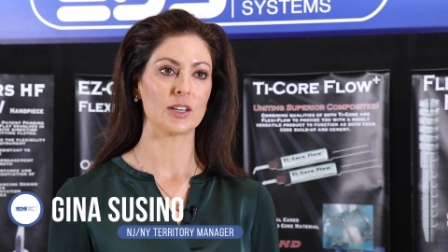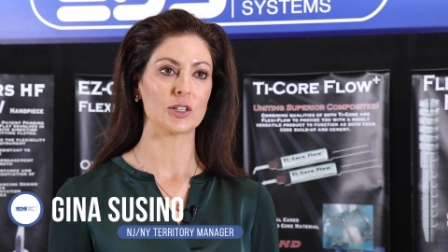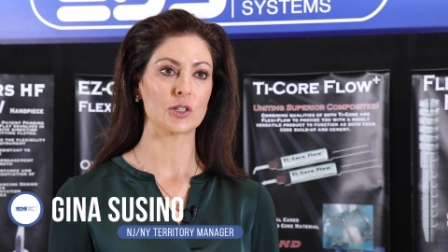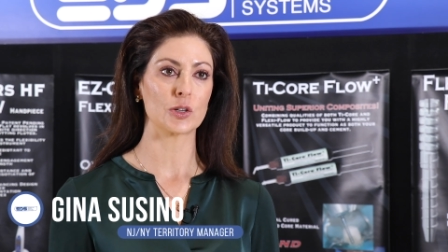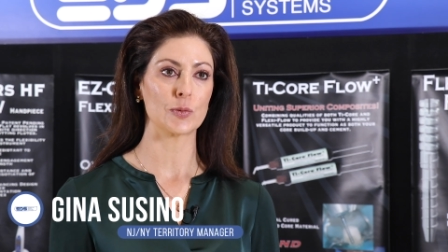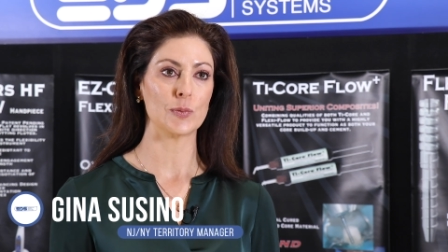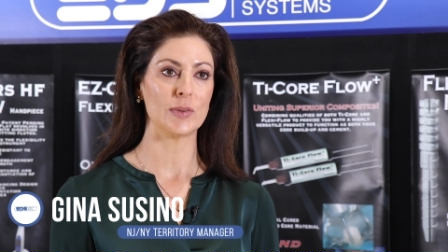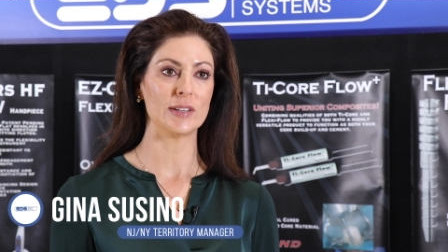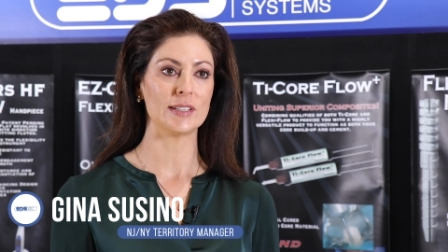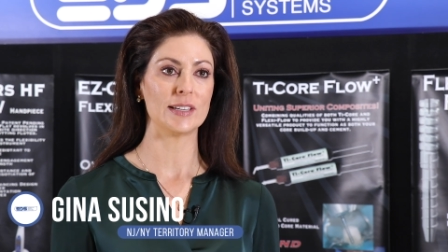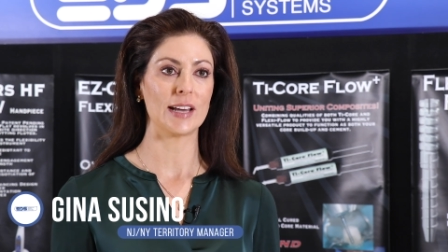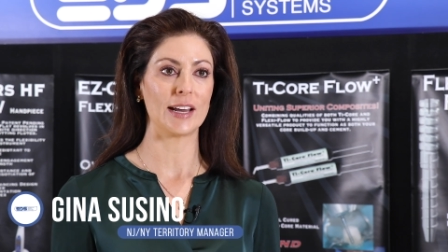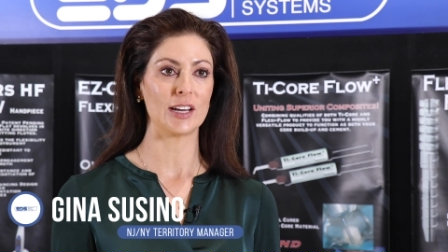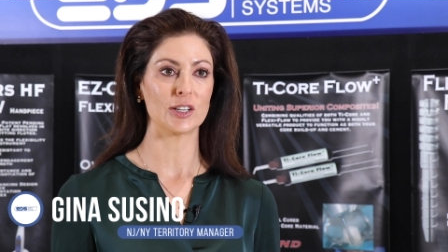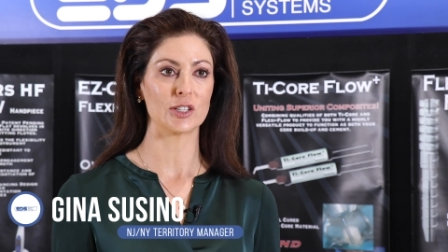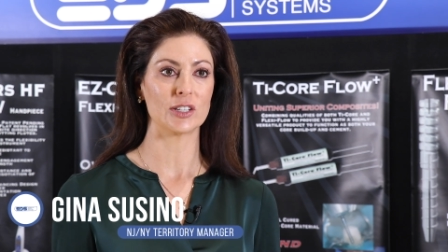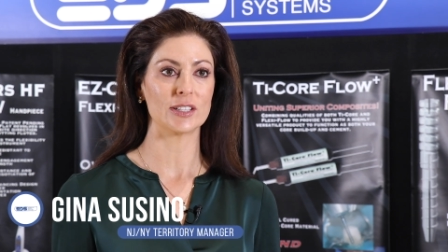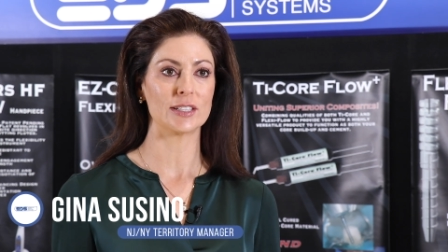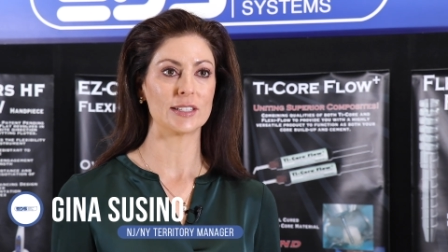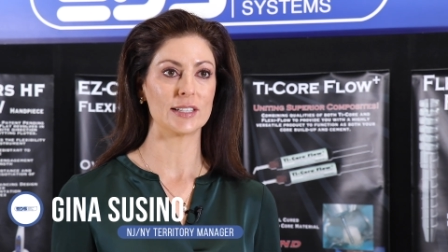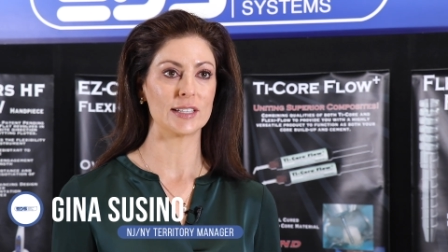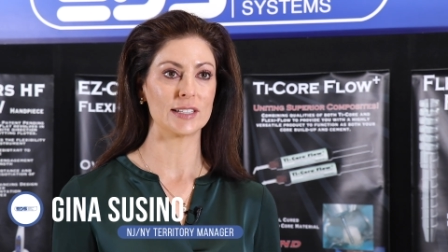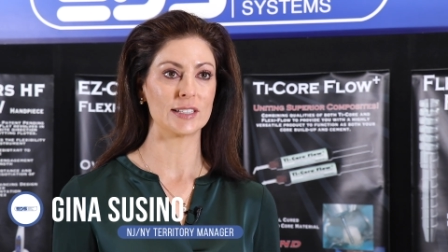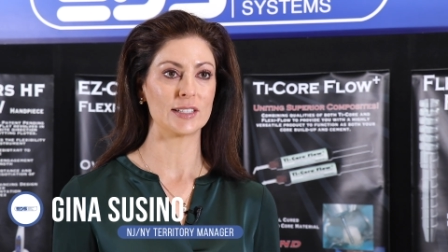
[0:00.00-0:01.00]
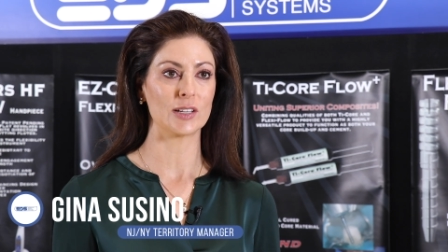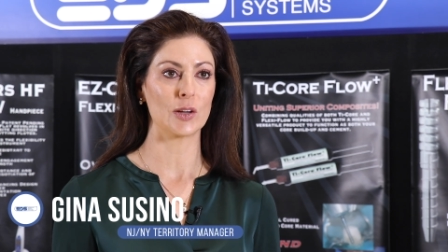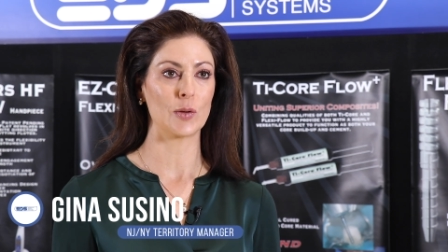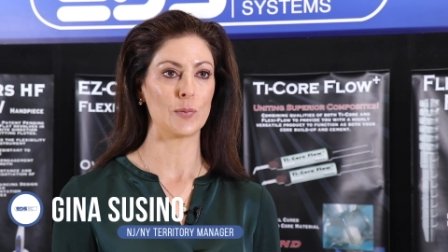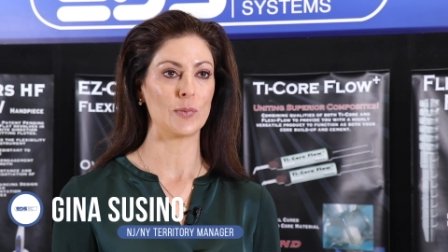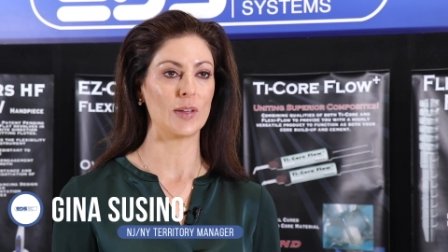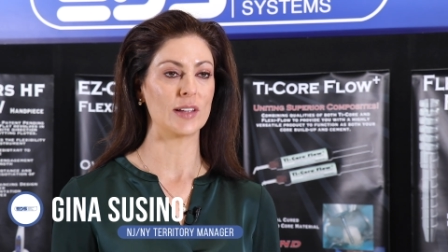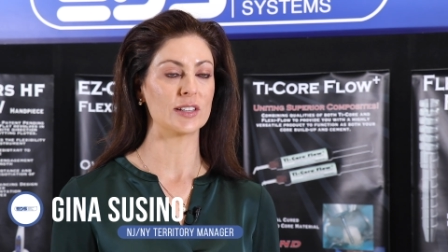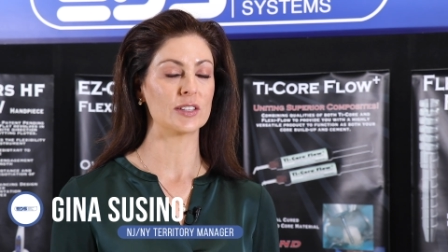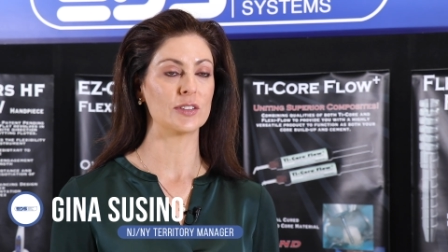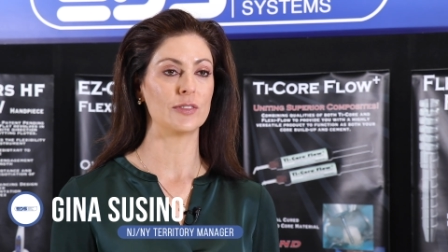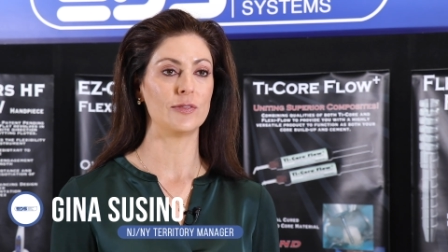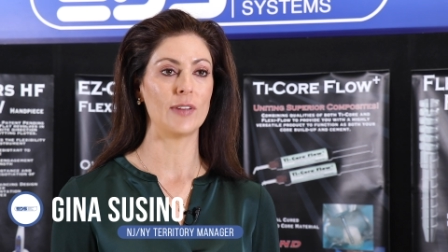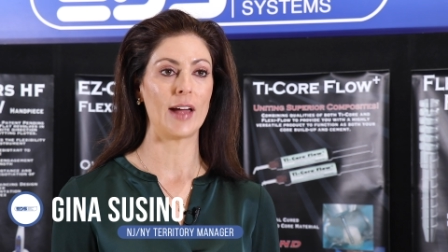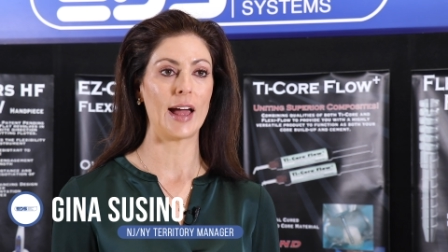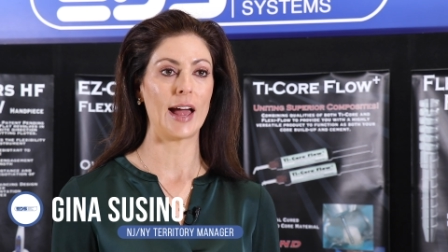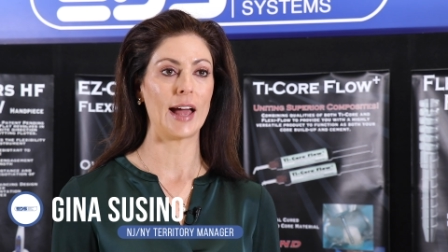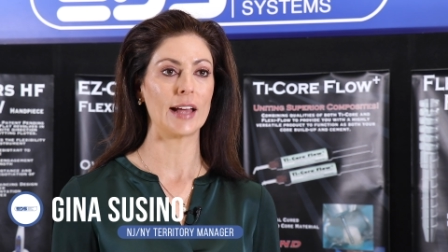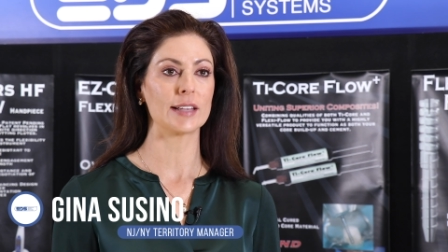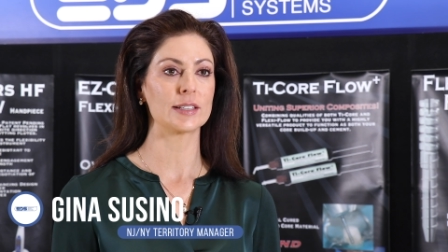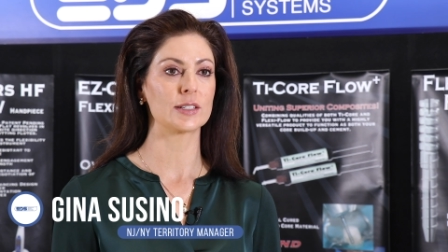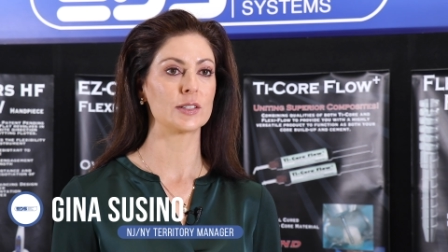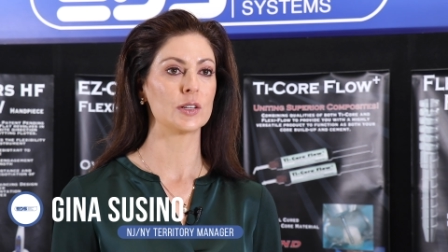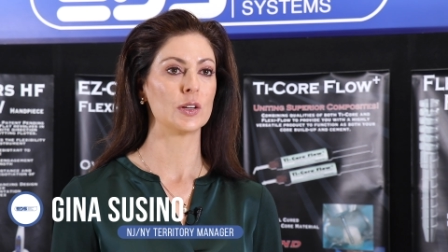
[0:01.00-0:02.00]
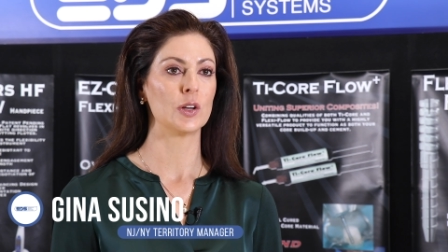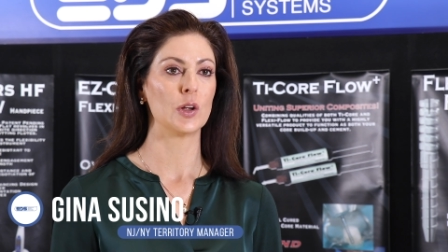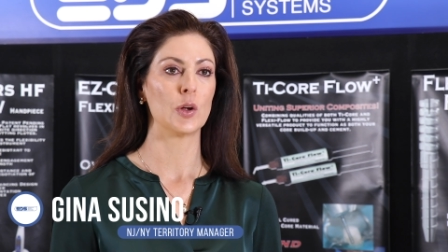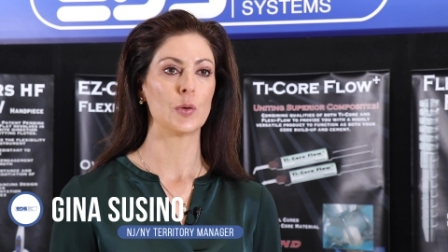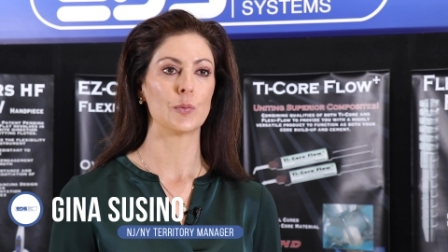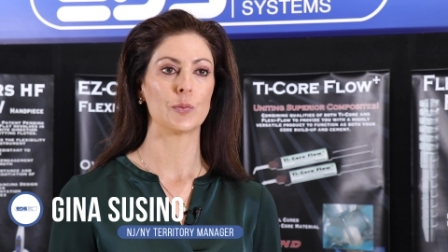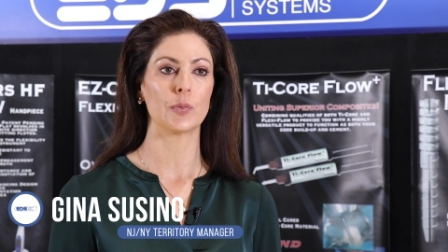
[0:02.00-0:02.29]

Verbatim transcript: instrumentation system that's fast,